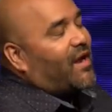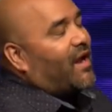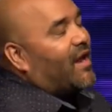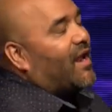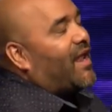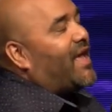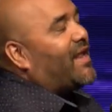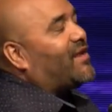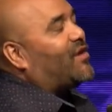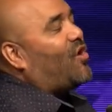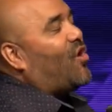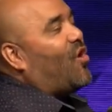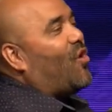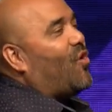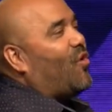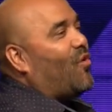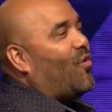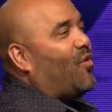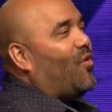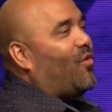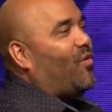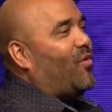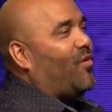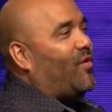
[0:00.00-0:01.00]
to let
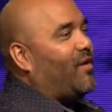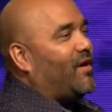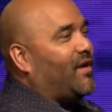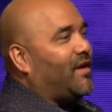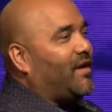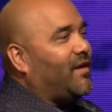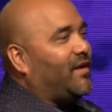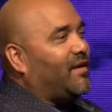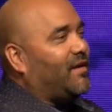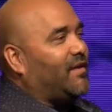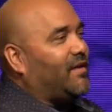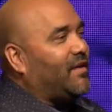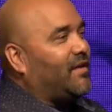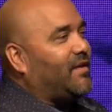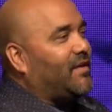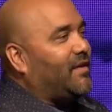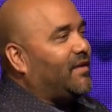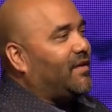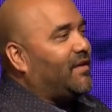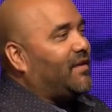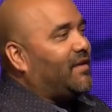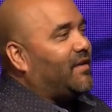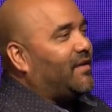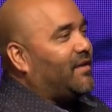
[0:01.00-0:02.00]

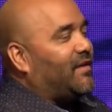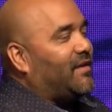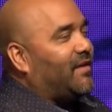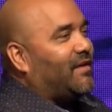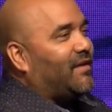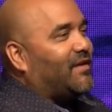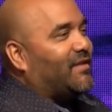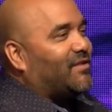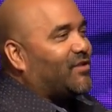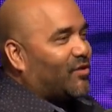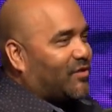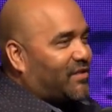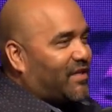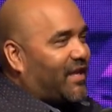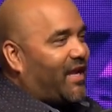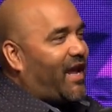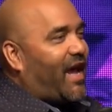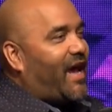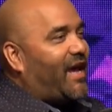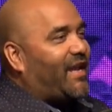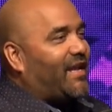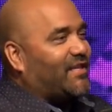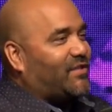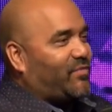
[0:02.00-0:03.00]
go. So
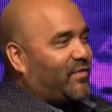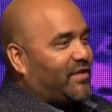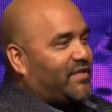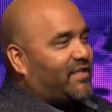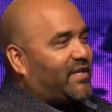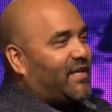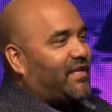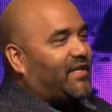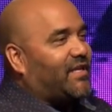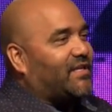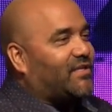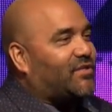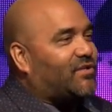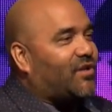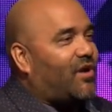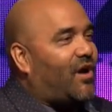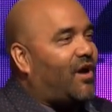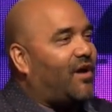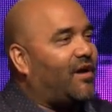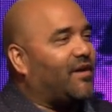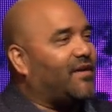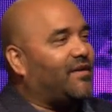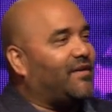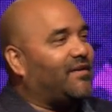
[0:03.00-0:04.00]
tonight, as we sing this
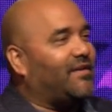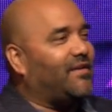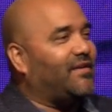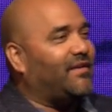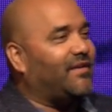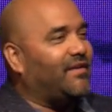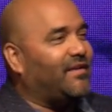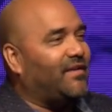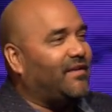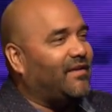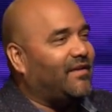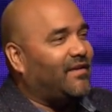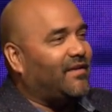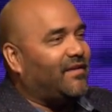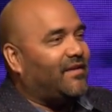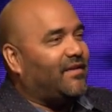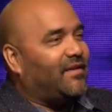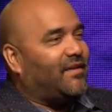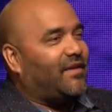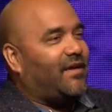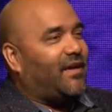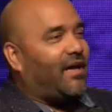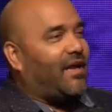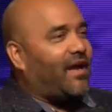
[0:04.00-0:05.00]
song,
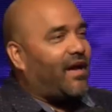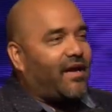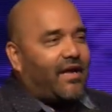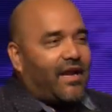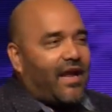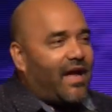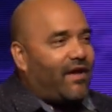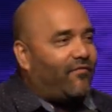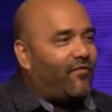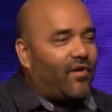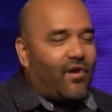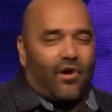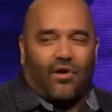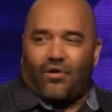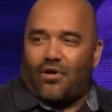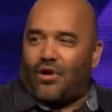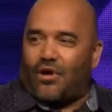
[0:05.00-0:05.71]
I'm not going to have a long